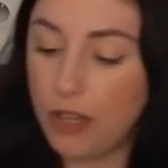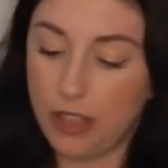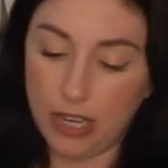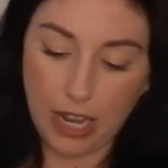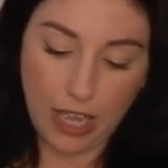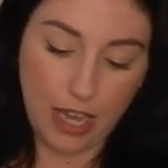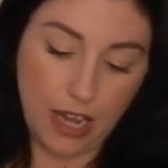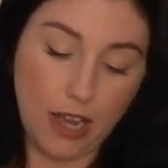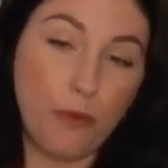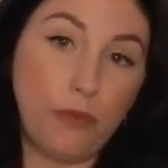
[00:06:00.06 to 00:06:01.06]
one that I
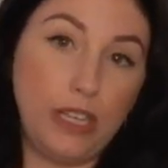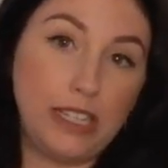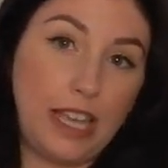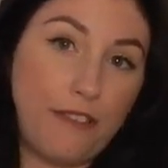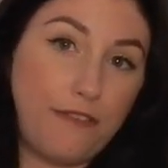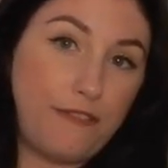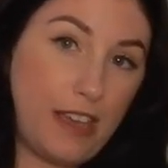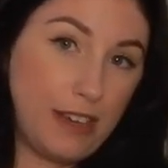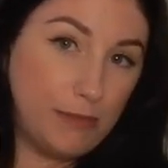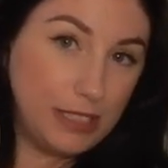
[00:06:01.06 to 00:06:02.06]
got was
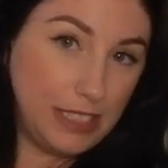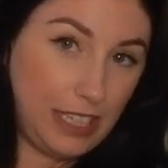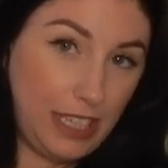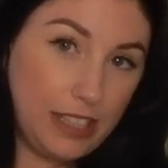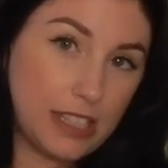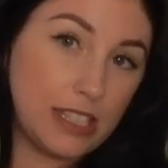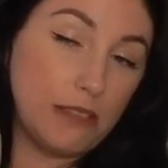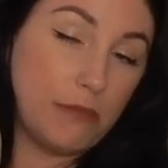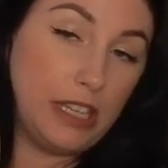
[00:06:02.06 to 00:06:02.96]
Family. This is the